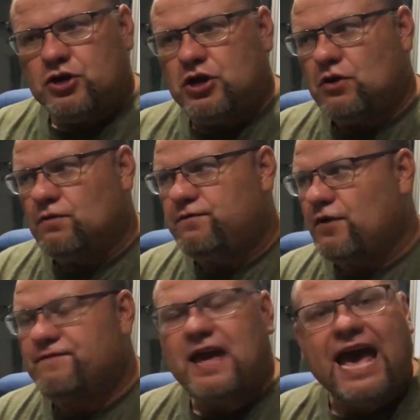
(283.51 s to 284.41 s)
you know,
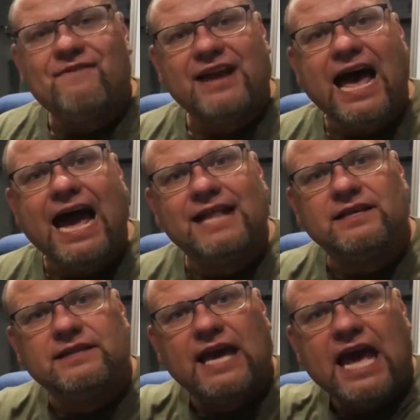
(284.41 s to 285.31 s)
for if you have an
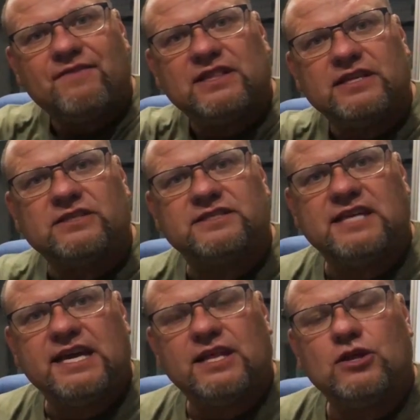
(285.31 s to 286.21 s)
island, they have a little
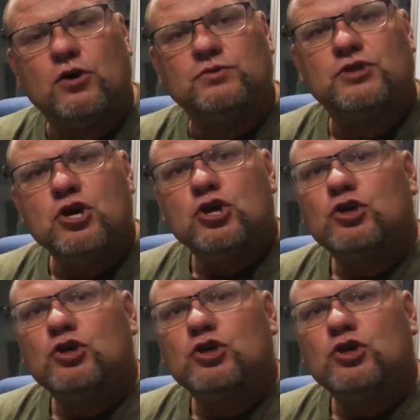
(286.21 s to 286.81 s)
sink in those.